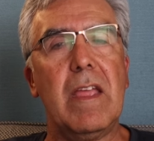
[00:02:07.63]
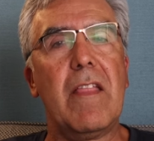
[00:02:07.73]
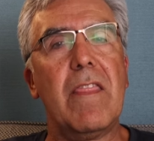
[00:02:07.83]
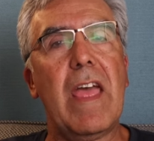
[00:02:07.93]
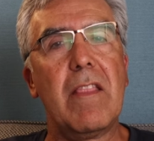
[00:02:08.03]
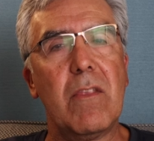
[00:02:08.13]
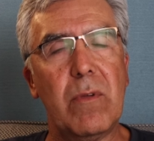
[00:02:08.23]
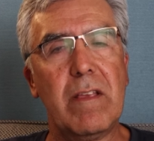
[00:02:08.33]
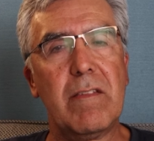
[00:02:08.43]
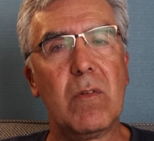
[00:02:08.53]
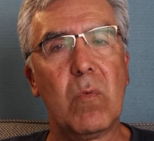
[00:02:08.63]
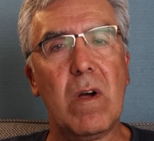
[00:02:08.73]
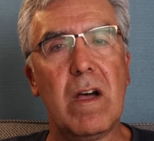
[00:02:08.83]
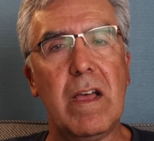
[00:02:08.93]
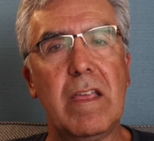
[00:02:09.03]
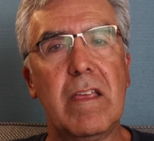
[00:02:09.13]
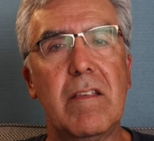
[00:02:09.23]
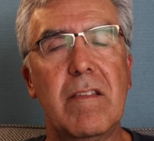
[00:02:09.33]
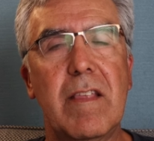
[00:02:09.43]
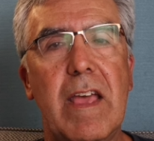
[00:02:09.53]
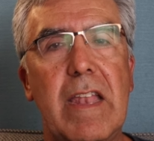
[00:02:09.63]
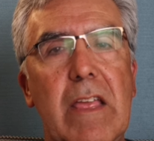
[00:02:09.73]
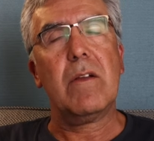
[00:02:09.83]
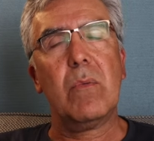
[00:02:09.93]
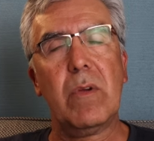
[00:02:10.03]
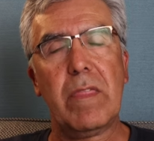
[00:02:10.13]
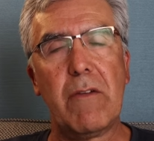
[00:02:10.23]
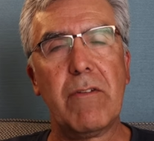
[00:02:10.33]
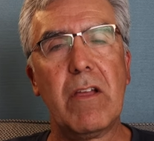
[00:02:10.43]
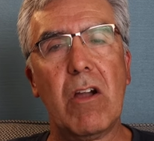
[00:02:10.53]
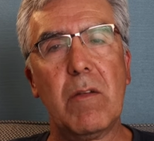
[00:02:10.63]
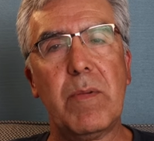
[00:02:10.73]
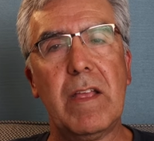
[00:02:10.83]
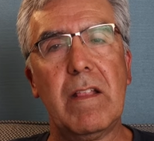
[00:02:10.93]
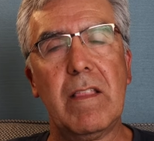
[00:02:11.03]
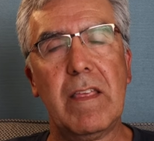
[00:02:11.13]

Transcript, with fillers: And that the reason why is that with every heartbeat,